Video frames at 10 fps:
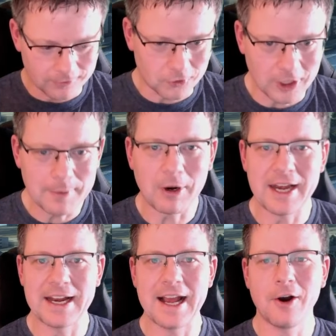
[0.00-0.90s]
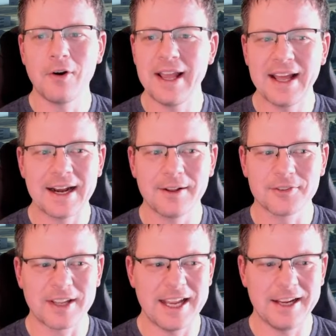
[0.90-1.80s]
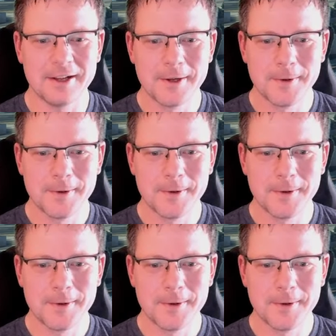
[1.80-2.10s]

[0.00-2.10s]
stream right now, and I was like,